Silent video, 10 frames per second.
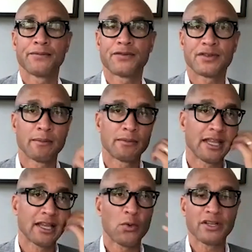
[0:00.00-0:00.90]
some
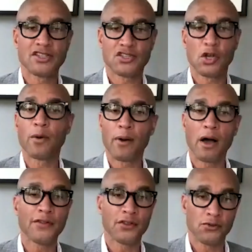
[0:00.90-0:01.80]
liquid soap
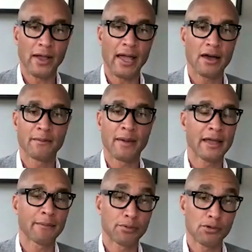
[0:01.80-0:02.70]
on the ground. My
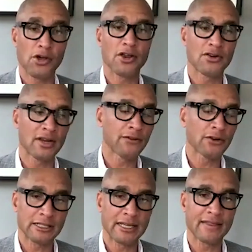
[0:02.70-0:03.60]
employer never
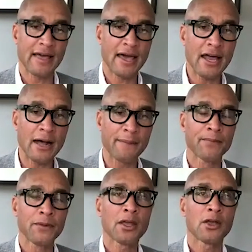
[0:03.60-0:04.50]
cleaned that up.
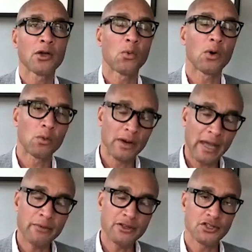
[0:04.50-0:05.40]
Well, what
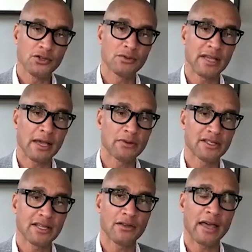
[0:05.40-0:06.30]
I would do is I would
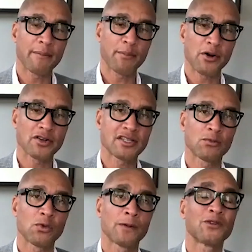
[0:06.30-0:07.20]
tell that
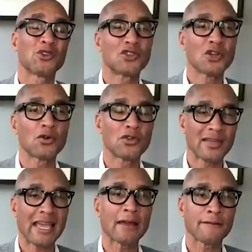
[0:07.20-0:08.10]
person, well, you
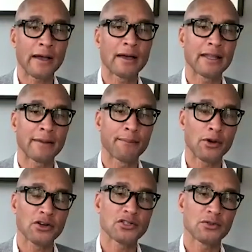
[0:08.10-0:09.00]
can't file a
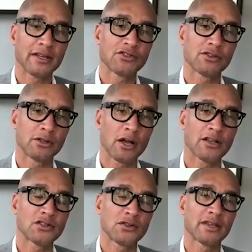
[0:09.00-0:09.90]
personal injury
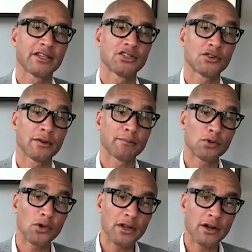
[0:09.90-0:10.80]
lawsuit against your
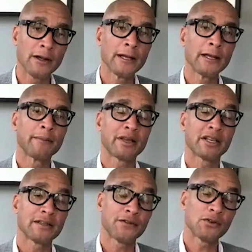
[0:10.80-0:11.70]
employer,
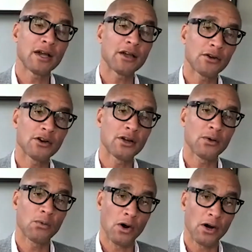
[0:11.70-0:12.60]
because if you got hurt
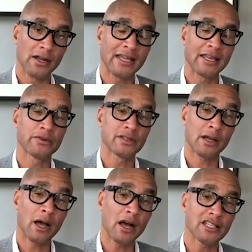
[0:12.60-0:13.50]
at work and it was
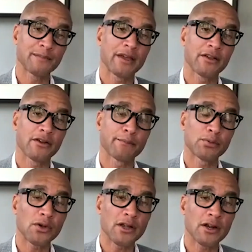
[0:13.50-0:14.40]
caused by your
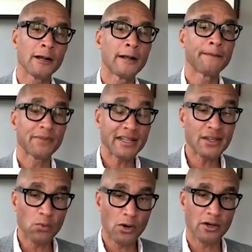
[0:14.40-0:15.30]
employer, that's
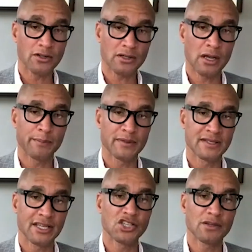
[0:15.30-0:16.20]
a workers'
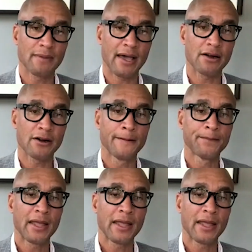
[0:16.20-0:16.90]
compensation matter.